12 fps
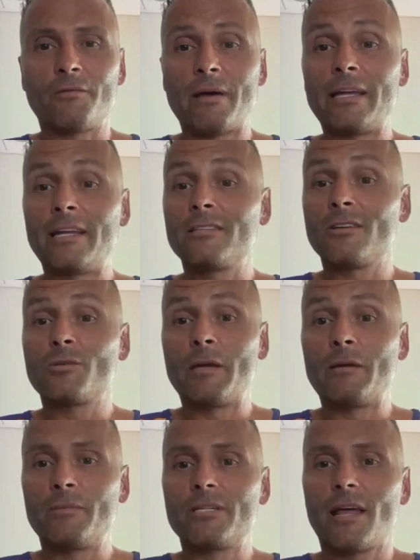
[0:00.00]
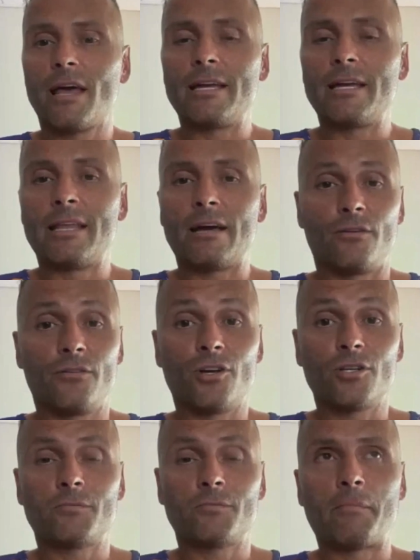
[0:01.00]
you know, I'd made such a big mistake, and that could
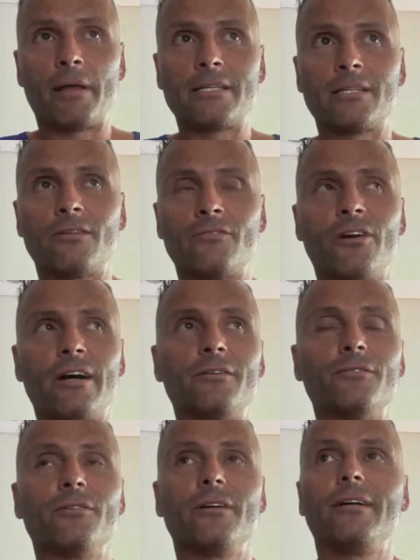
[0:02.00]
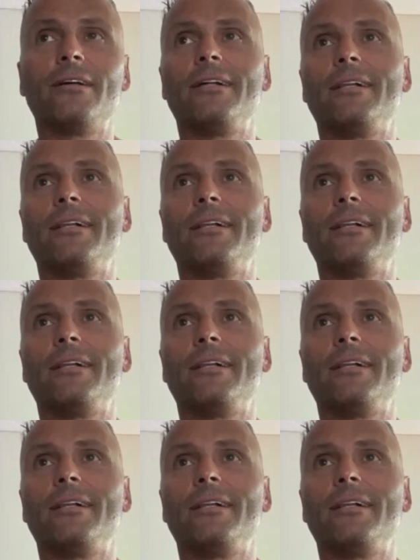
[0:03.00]
have cost me my place in the final.